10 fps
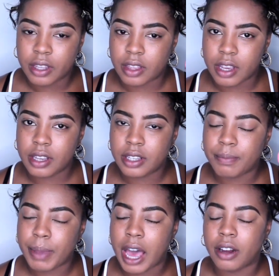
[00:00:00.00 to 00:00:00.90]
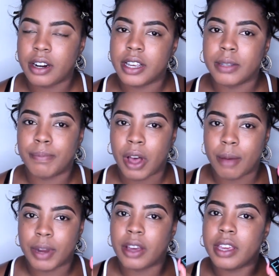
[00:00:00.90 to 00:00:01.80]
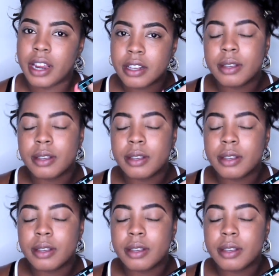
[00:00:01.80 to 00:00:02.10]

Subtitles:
This powder is bomb. Now here's